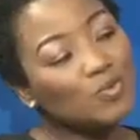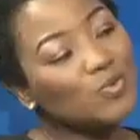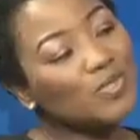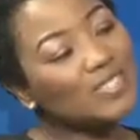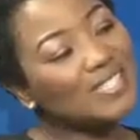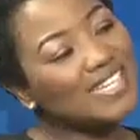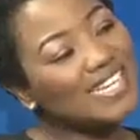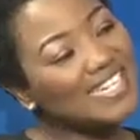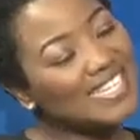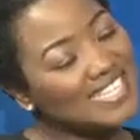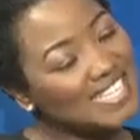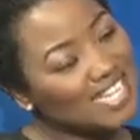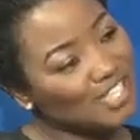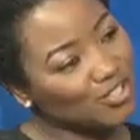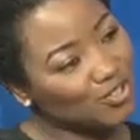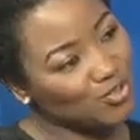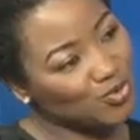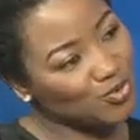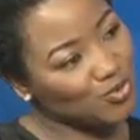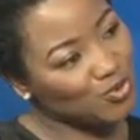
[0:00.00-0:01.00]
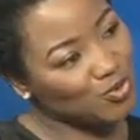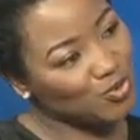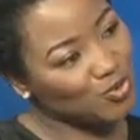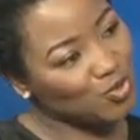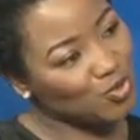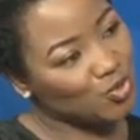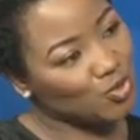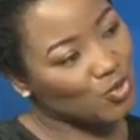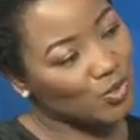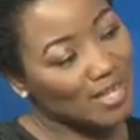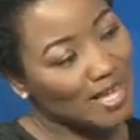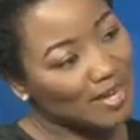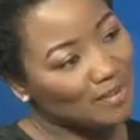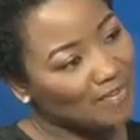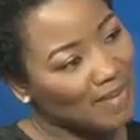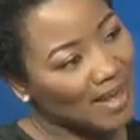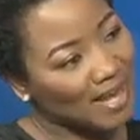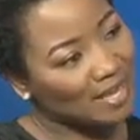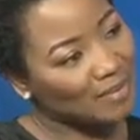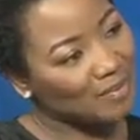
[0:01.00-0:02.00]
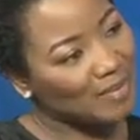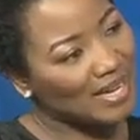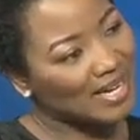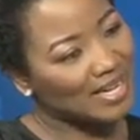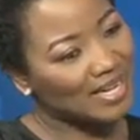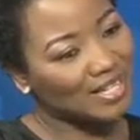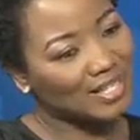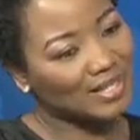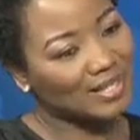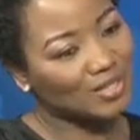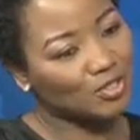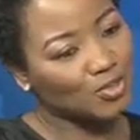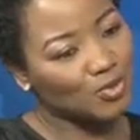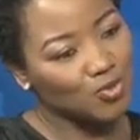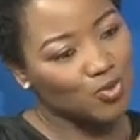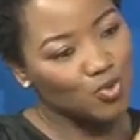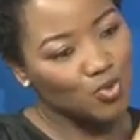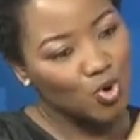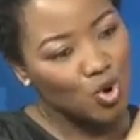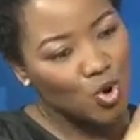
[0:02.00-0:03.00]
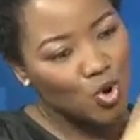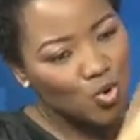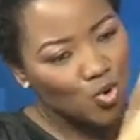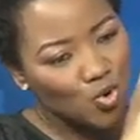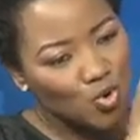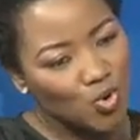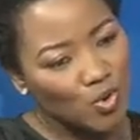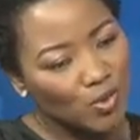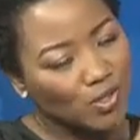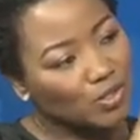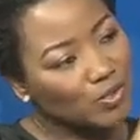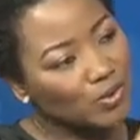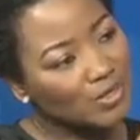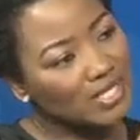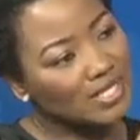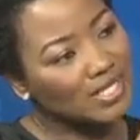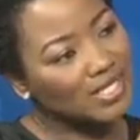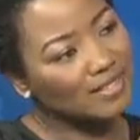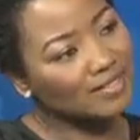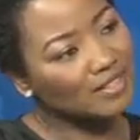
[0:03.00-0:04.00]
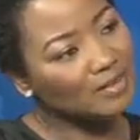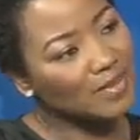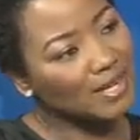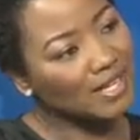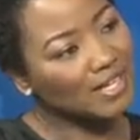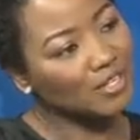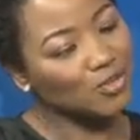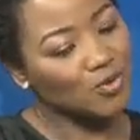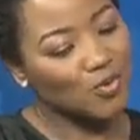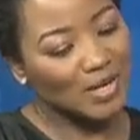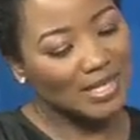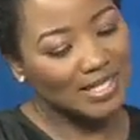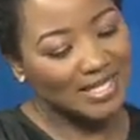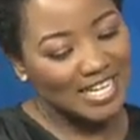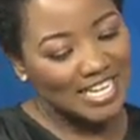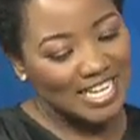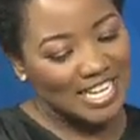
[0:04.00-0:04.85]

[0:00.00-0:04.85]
would lead us to that bank panic, to low liquidity in the market, when